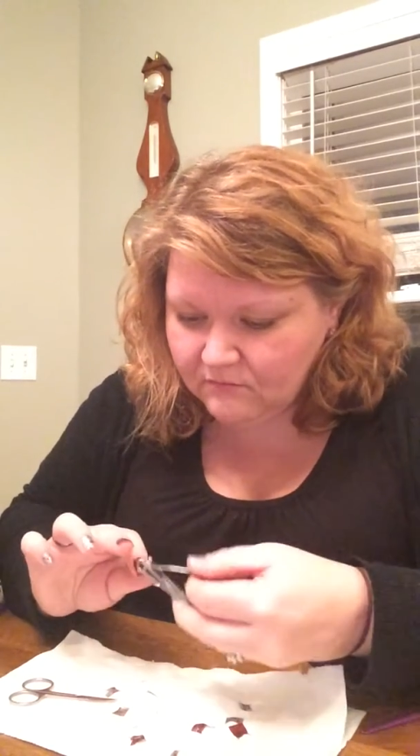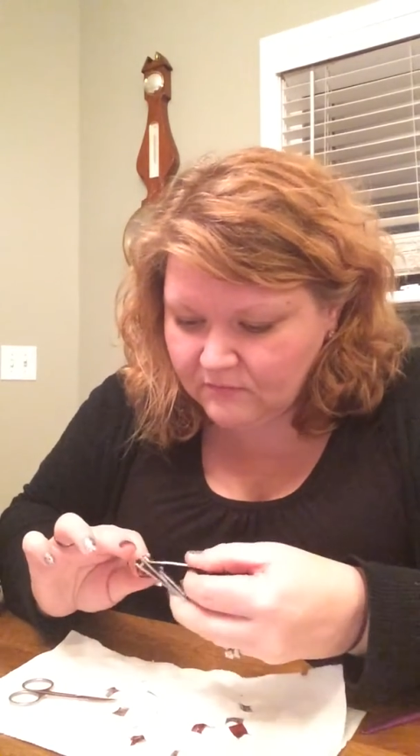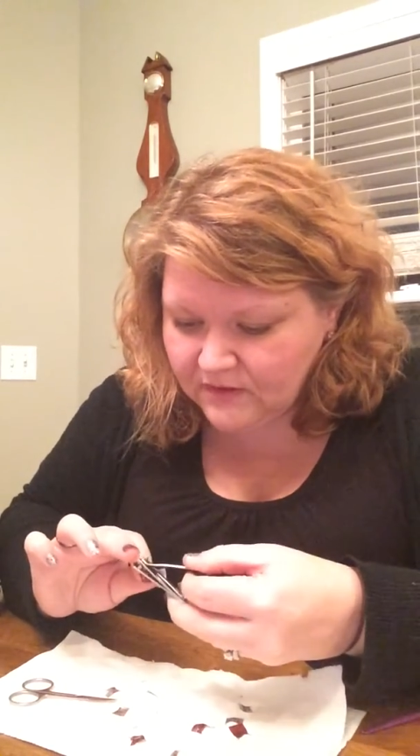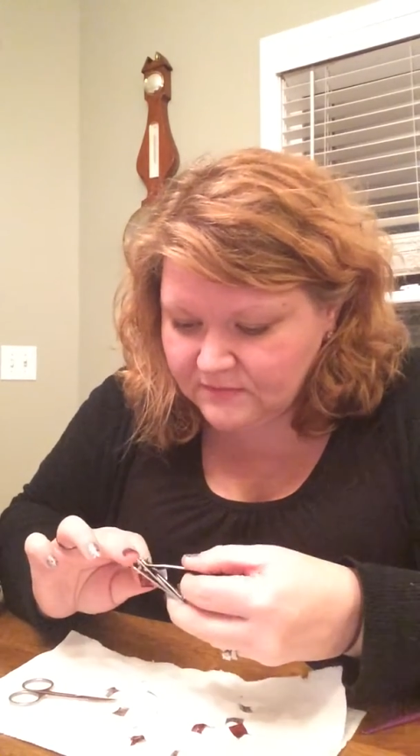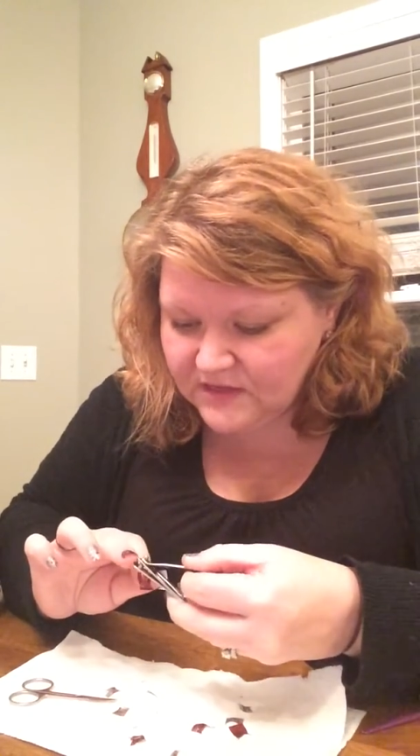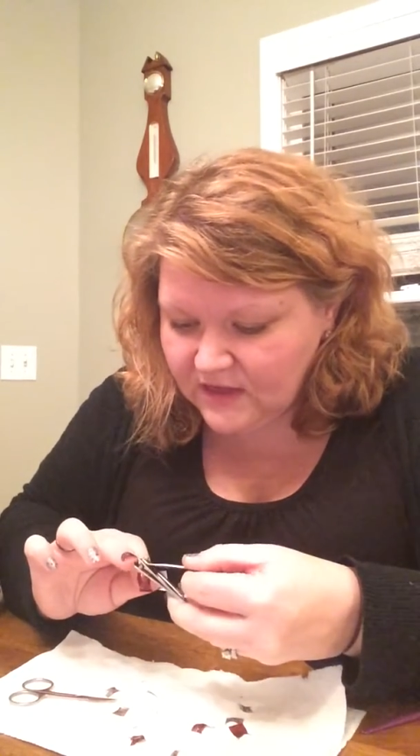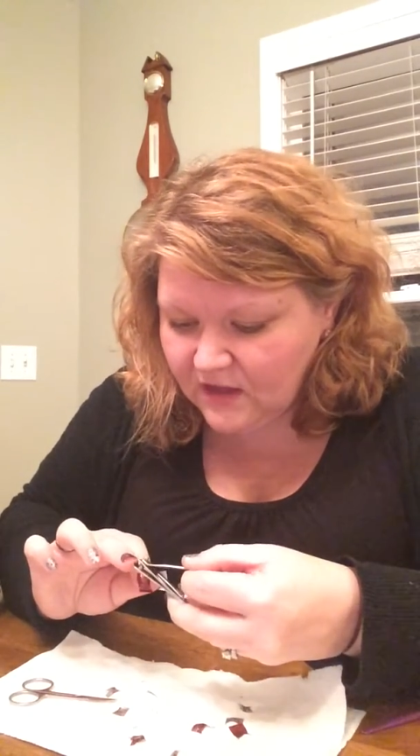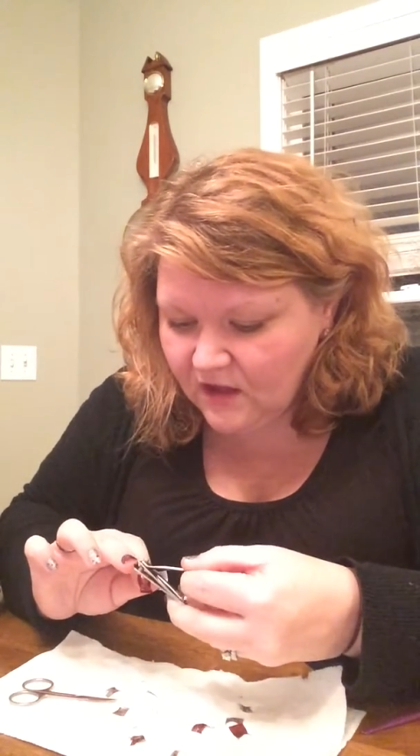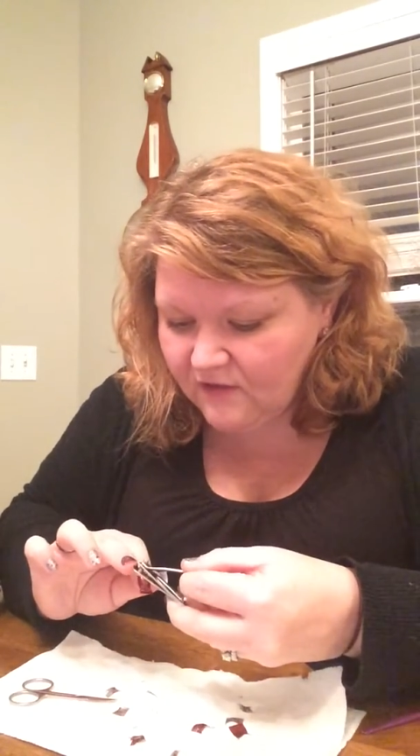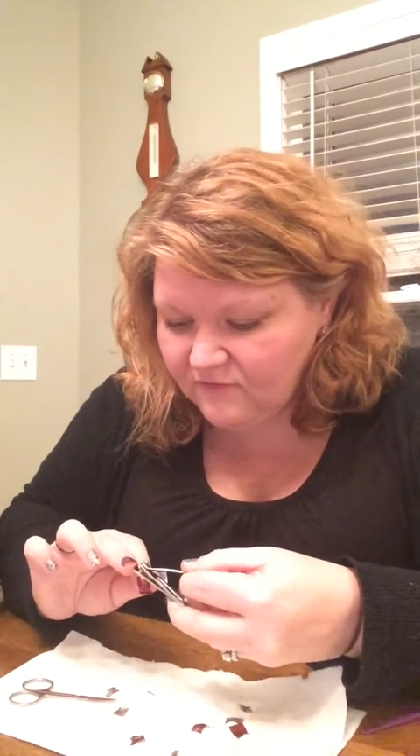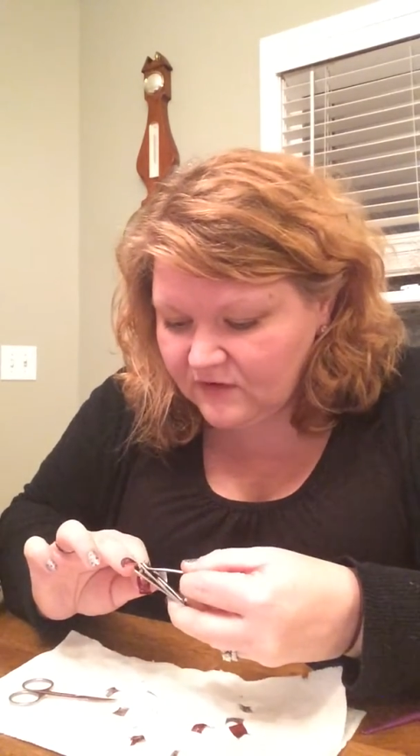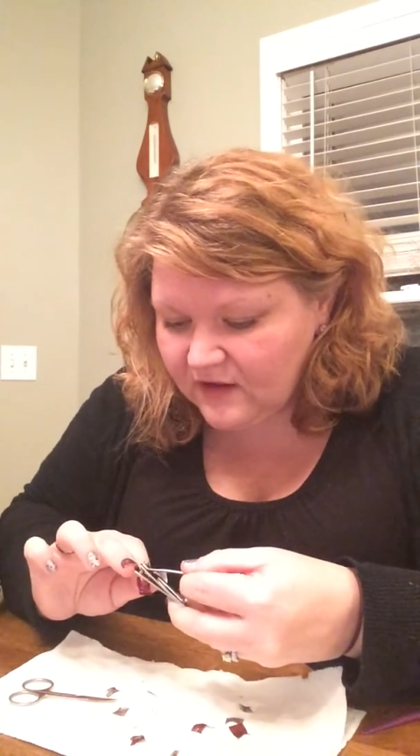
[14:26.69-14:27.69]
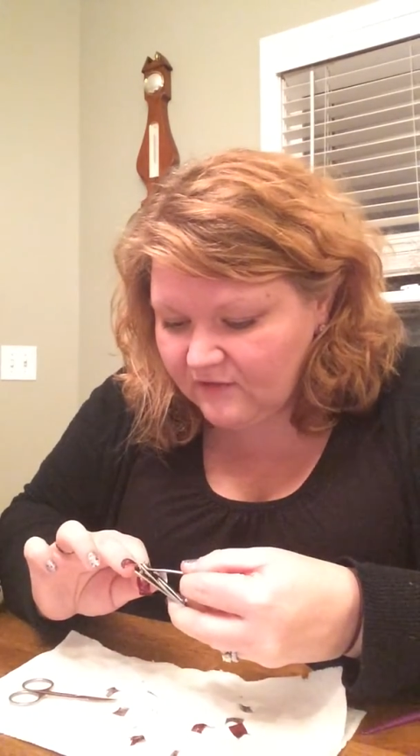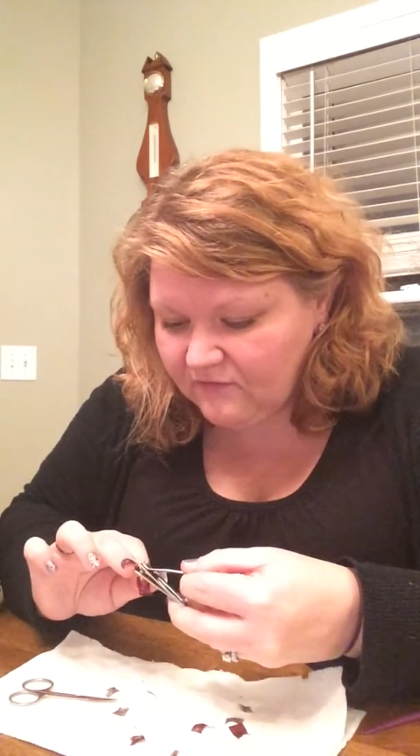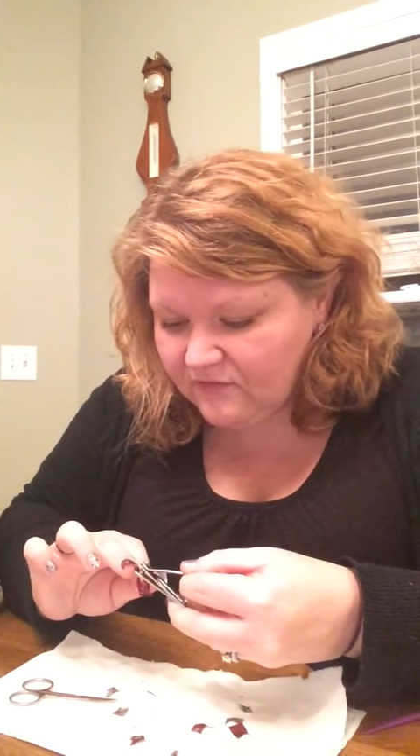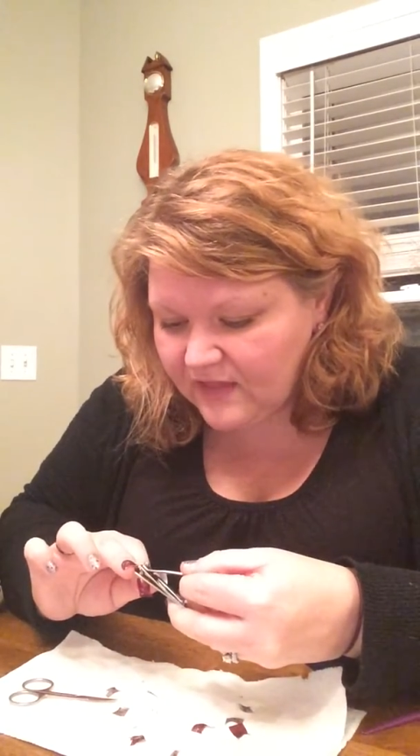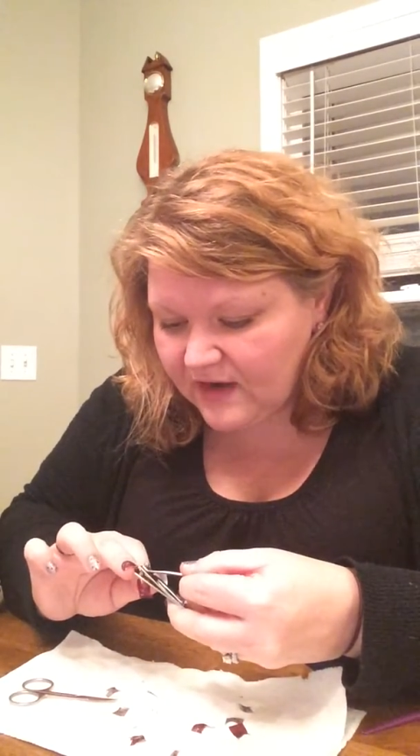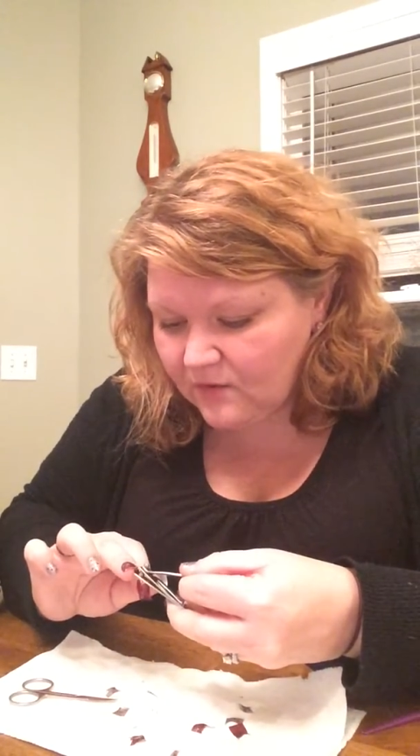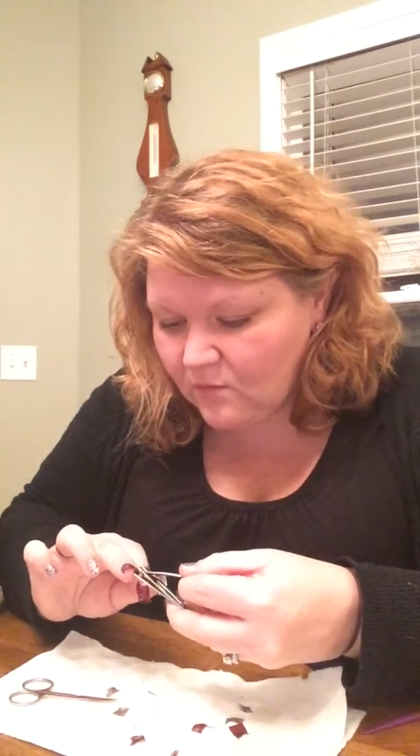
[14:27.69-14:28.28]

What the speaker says: but I'm taking off enough that it